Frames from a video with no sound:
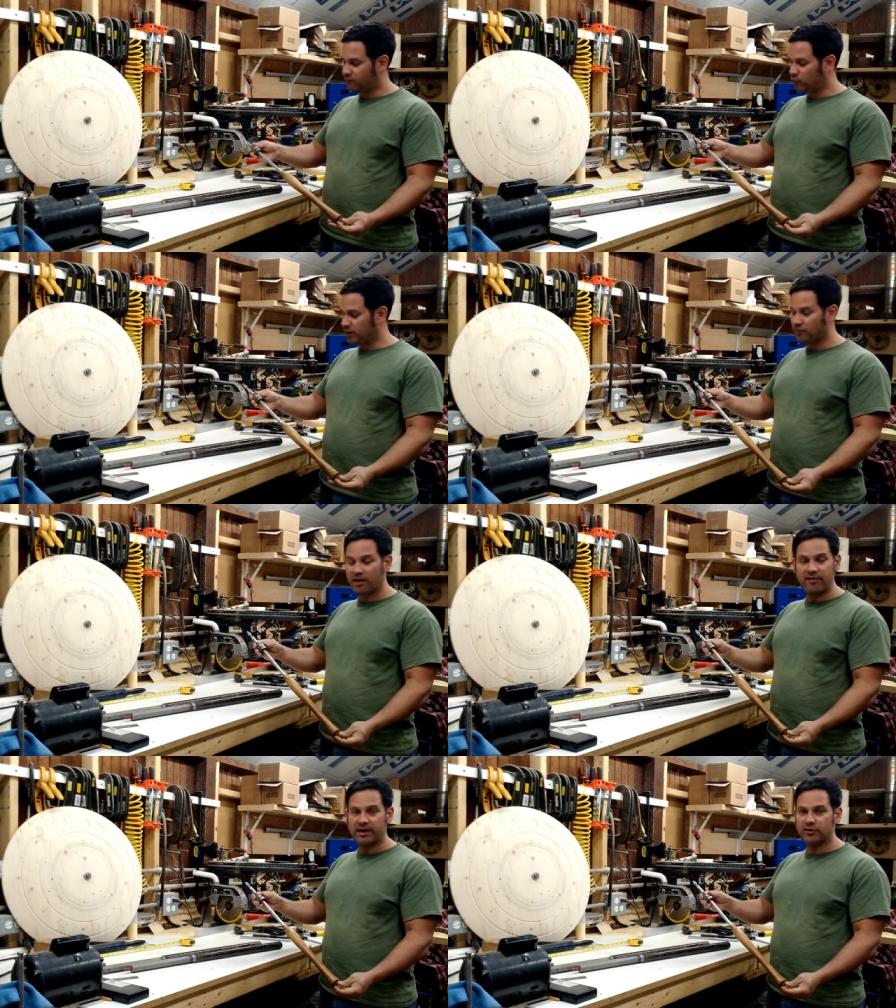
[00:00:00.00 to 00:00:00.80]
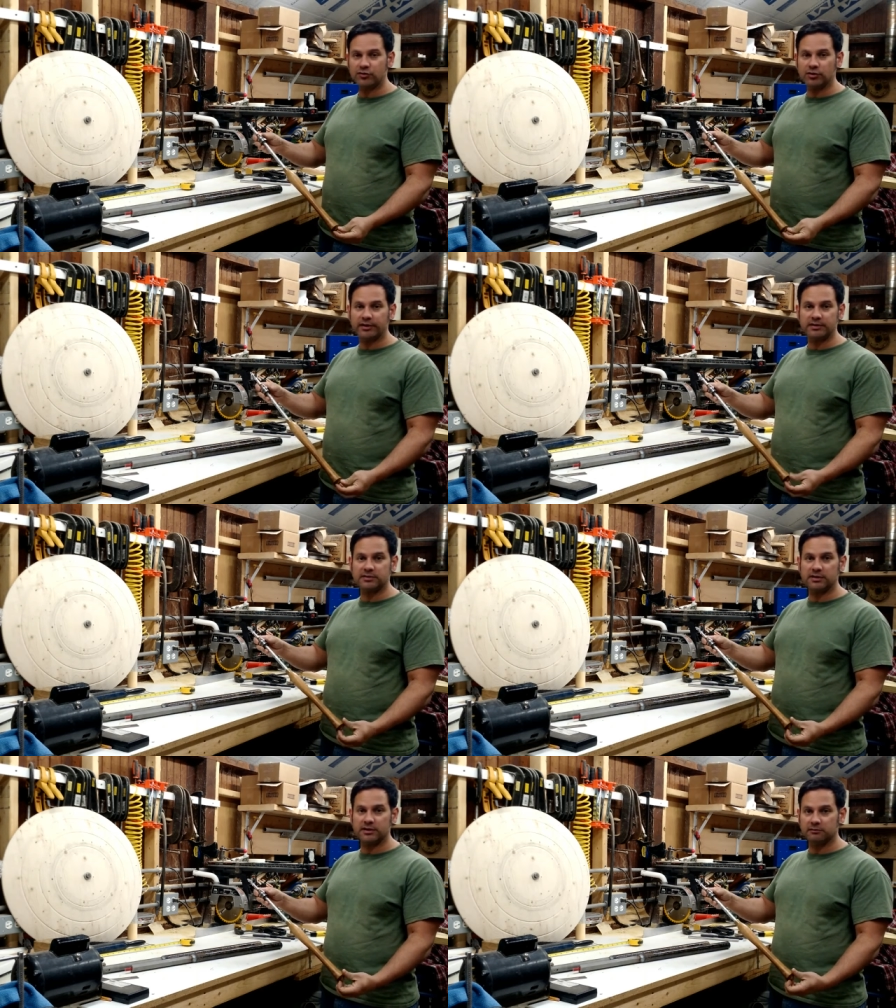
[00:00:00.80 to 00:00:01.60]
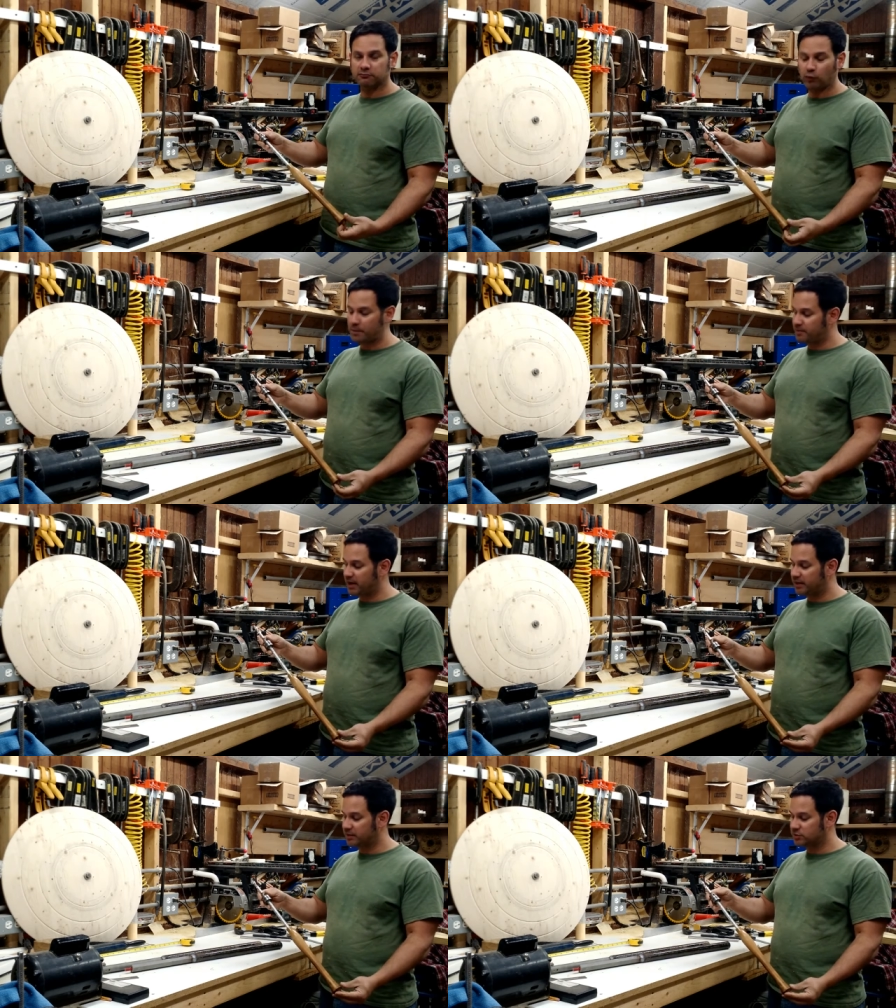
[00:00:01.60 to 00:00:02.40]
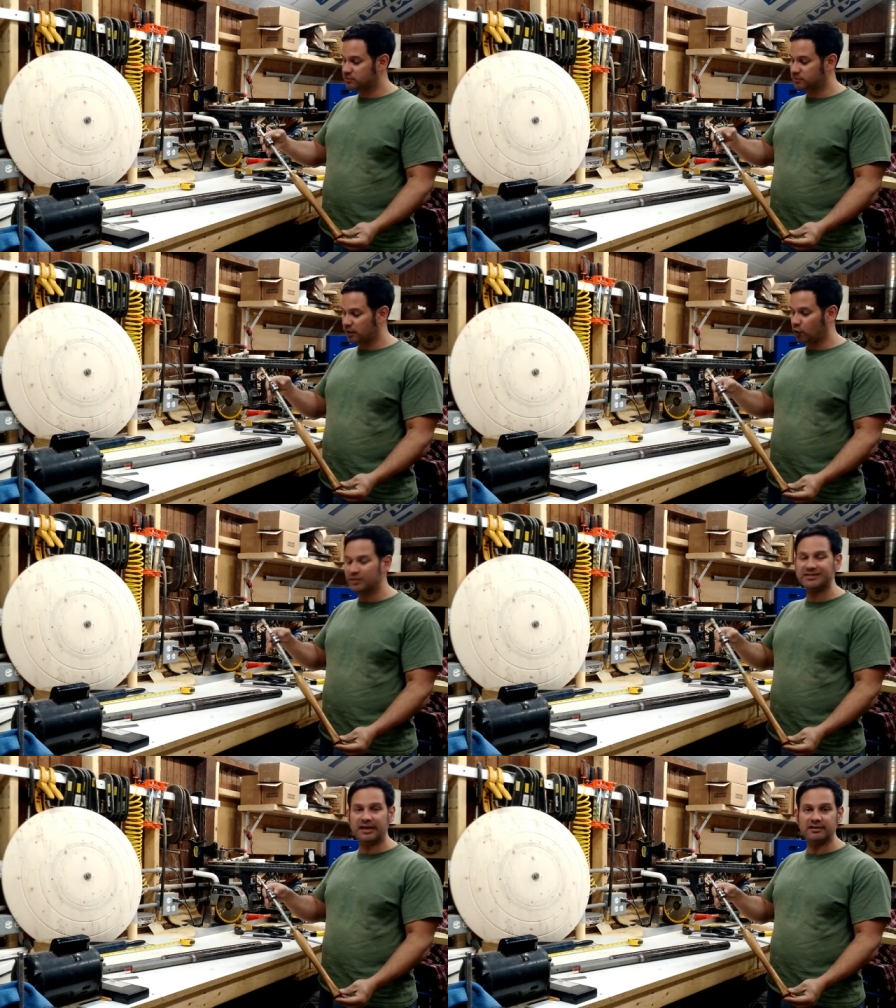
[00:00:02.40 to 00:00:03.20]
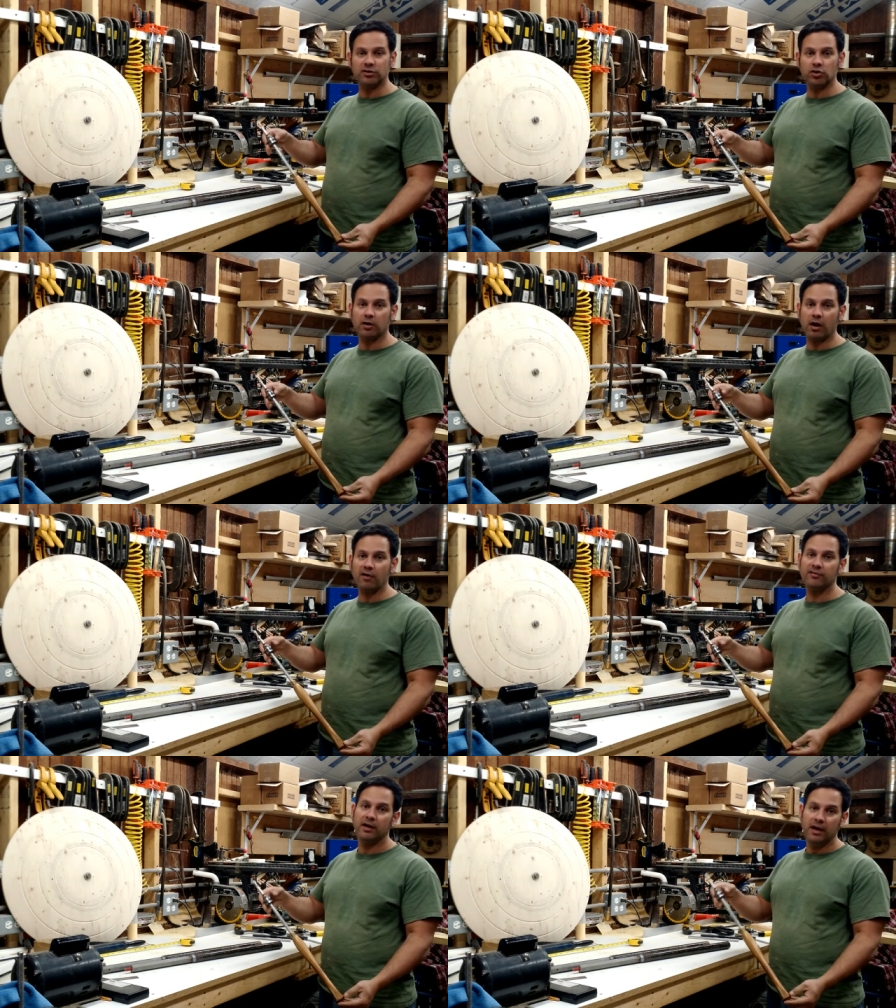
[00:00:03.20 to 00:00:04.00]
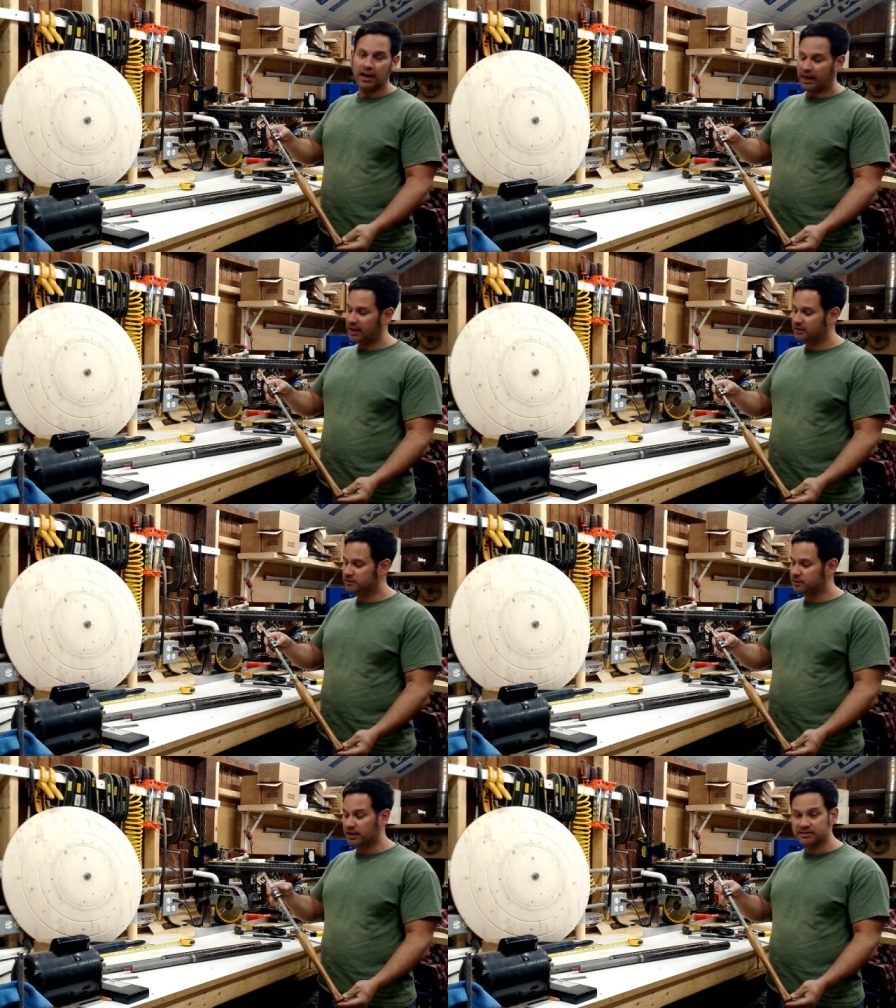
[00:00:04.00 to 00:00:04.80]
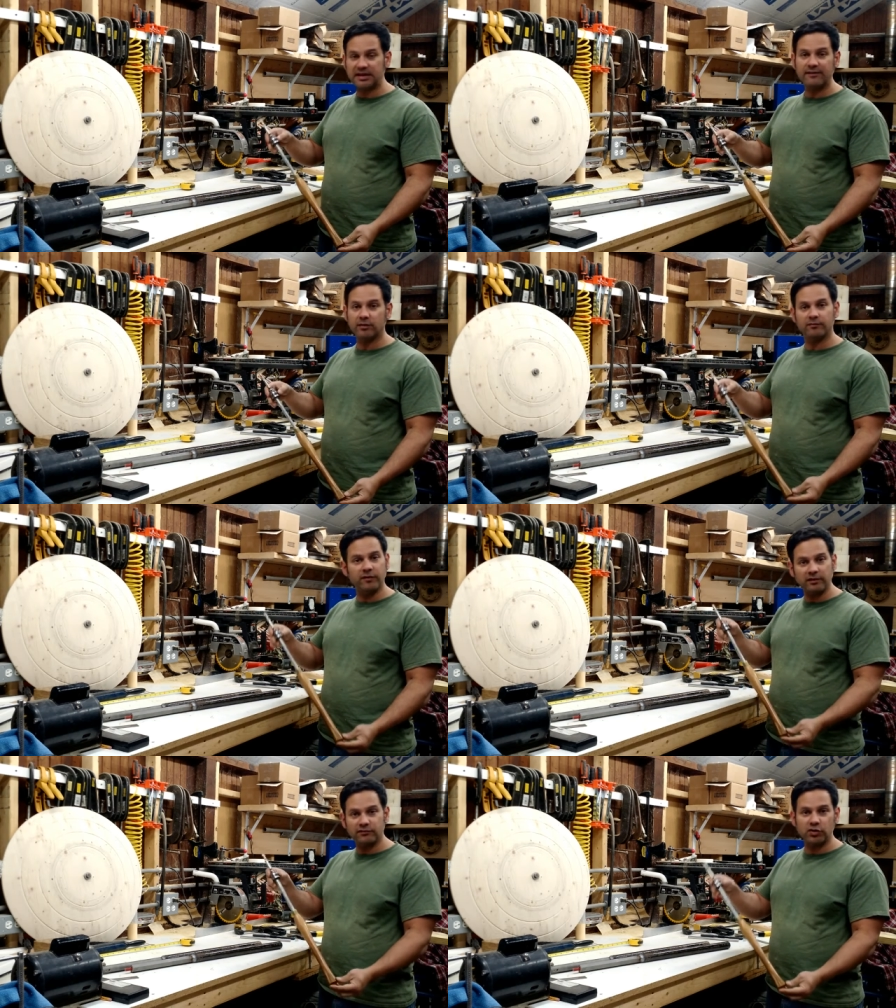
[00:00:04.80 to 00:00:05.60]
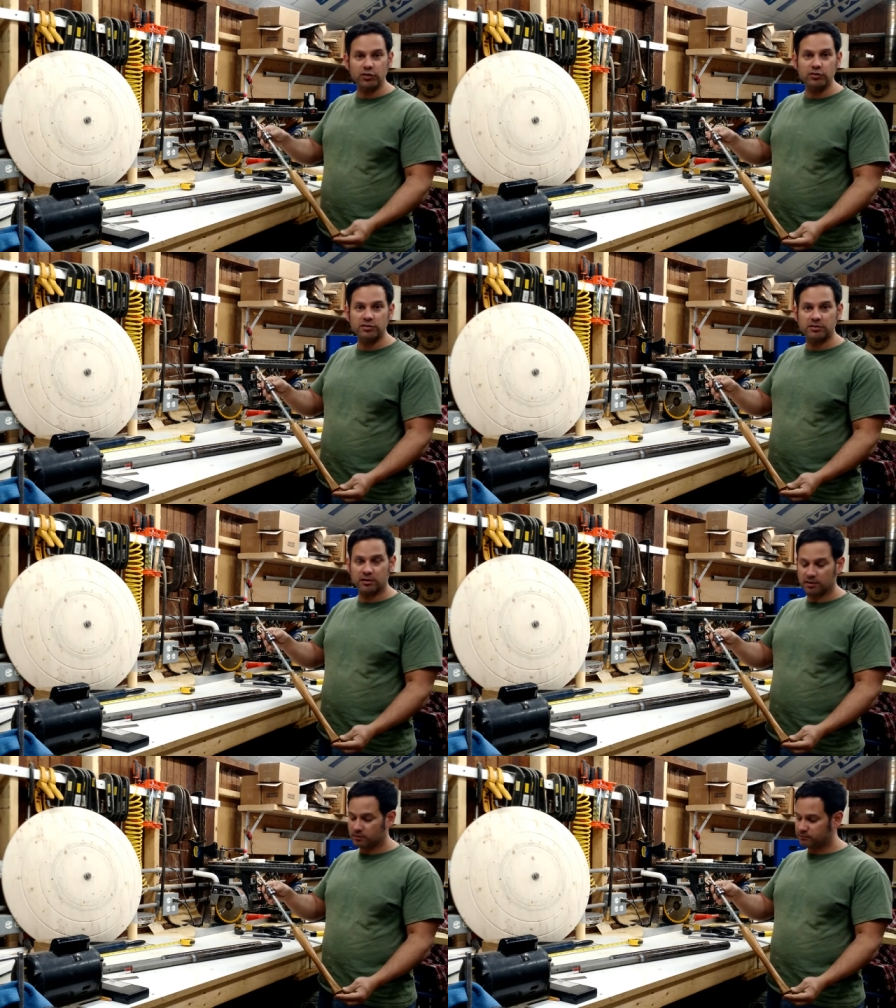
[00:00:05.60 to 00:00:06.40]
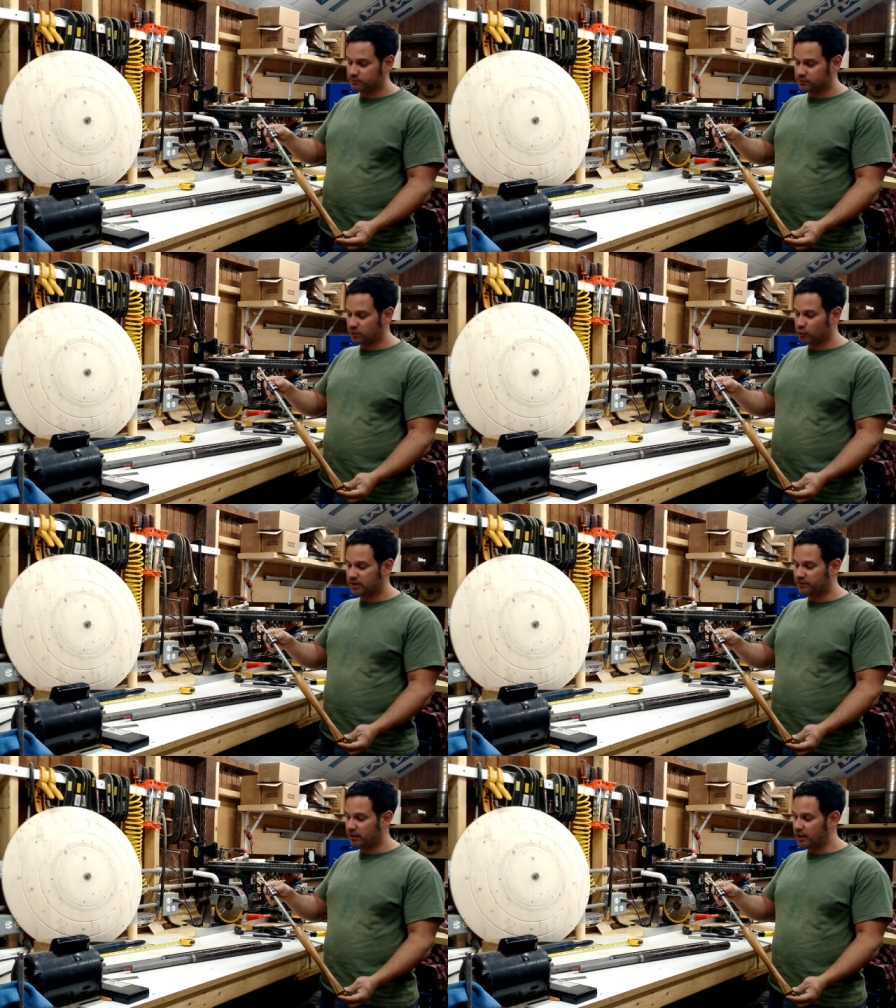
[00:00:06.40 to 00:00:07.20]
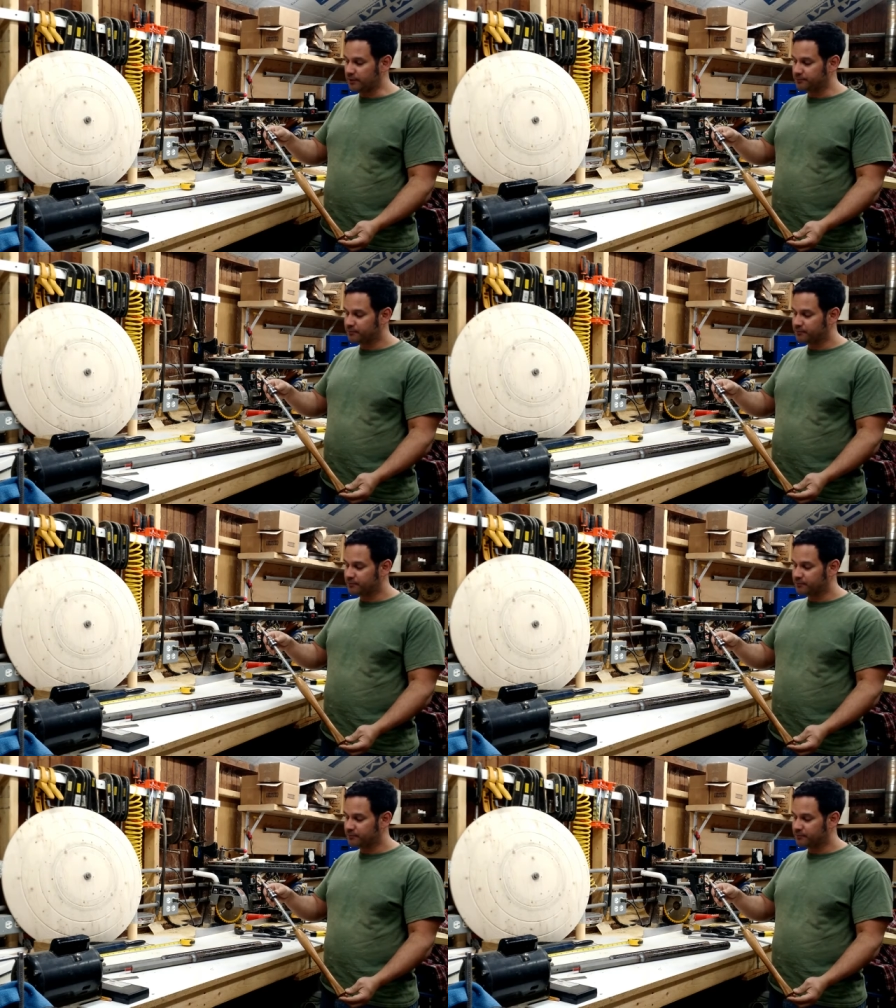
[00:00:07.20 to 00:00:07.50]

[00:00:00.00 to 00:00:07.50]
Whenever I've had a drill that went bad, I always take the chuck off and save them to use somewhere down the line.